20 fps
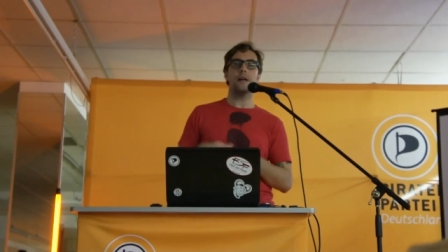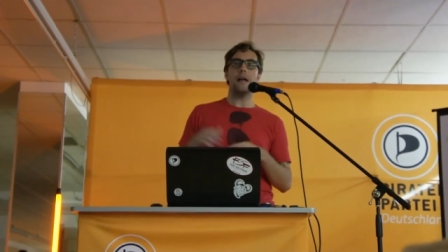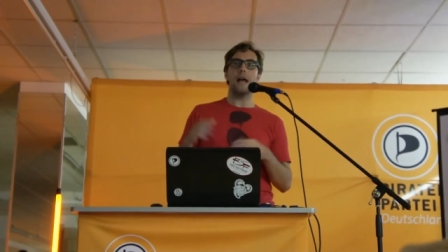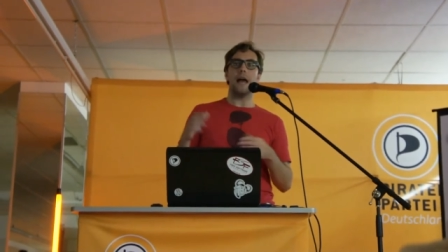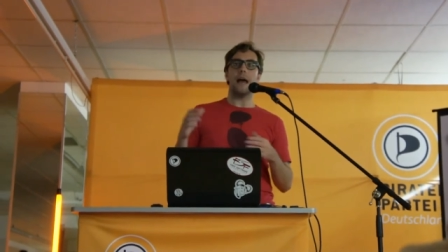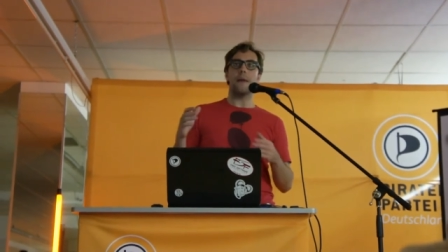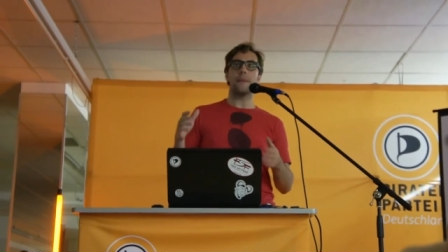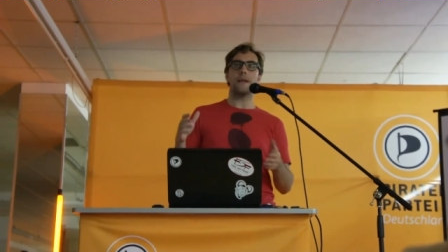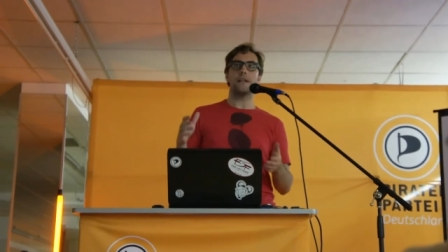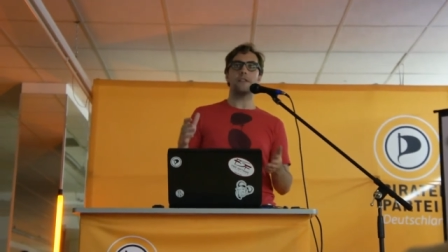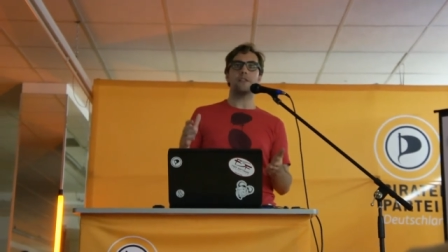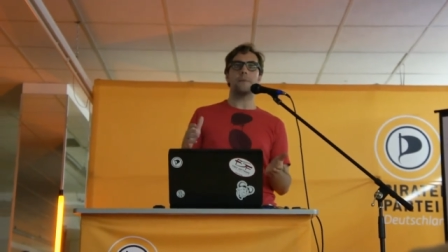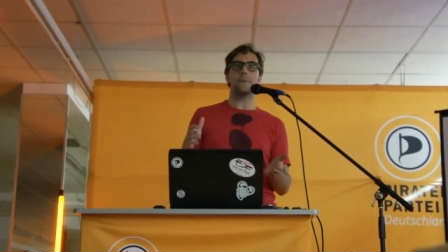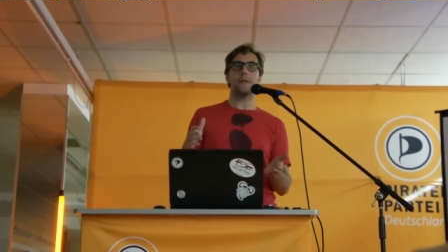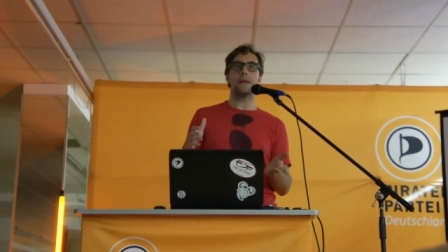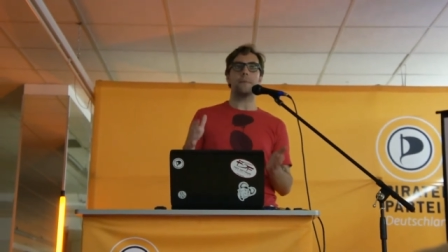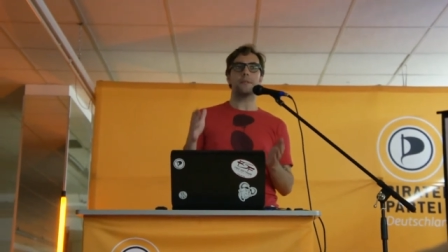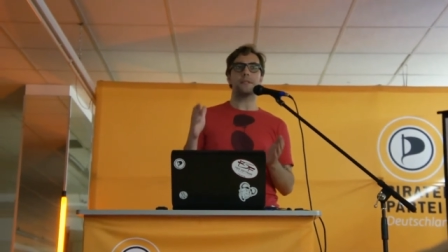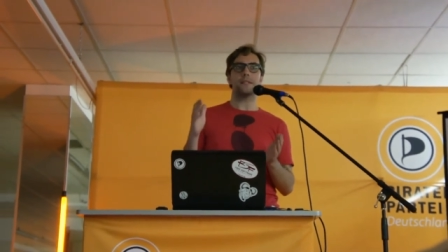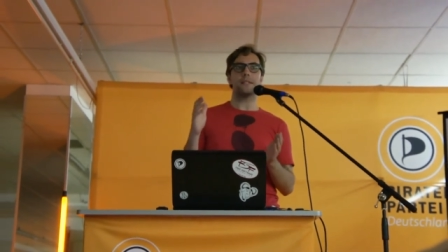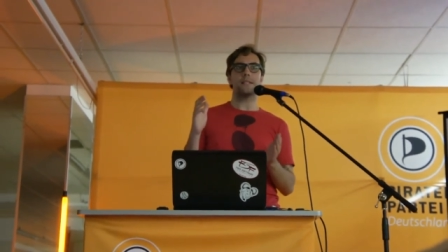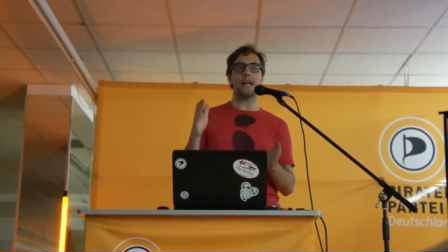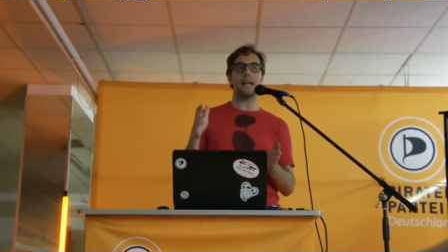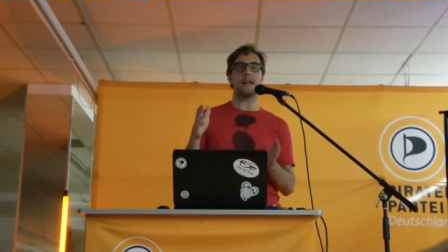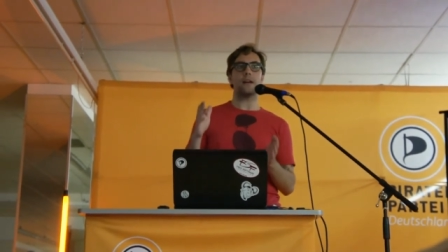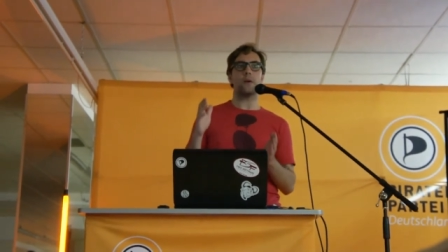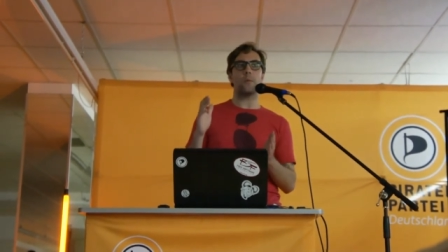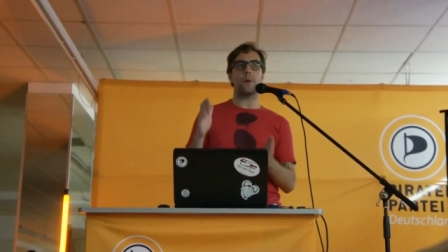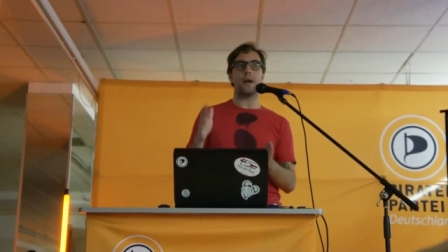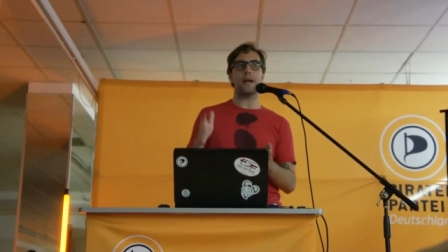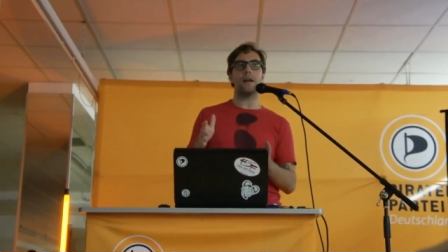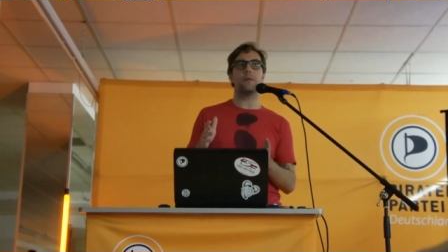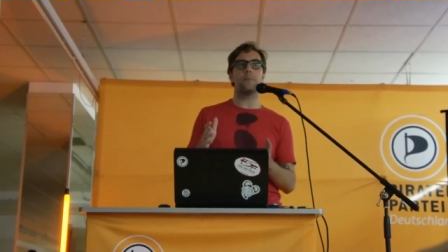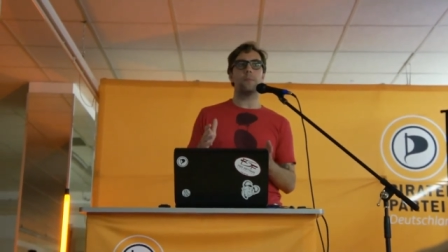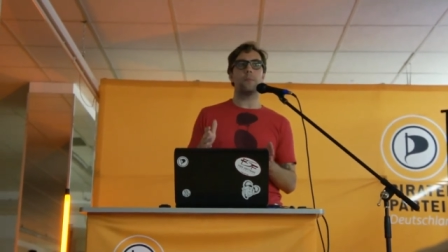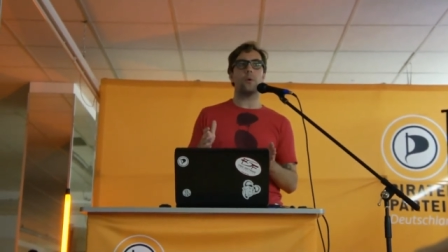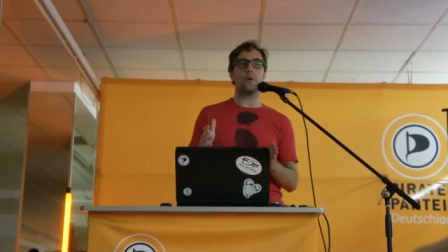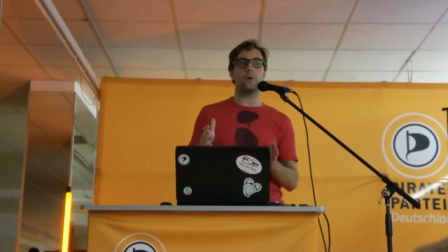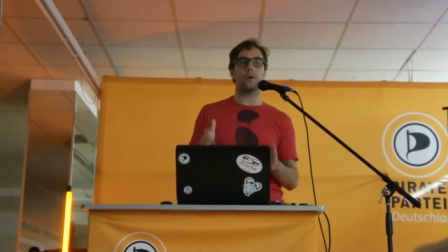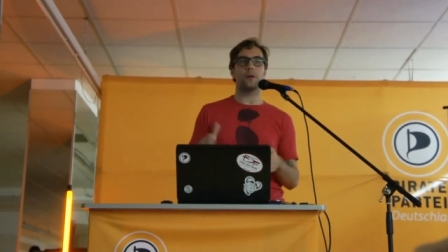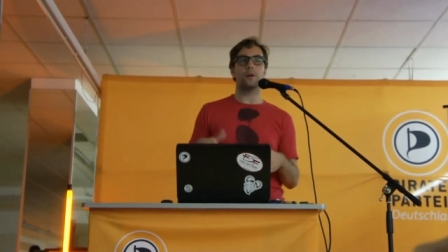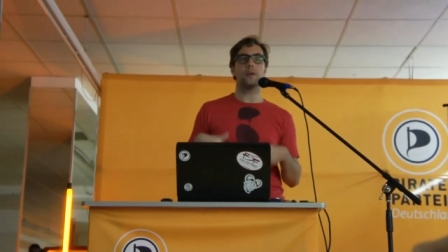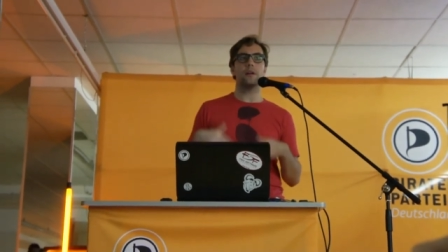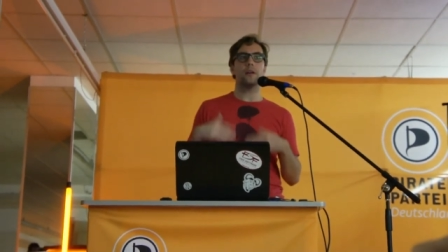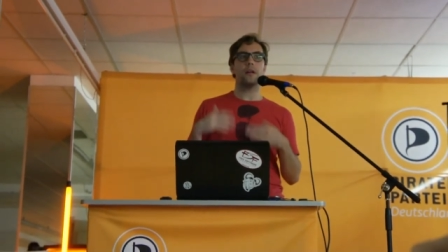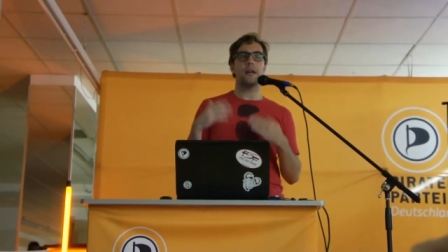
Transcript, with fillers: and then to be able to take a random board,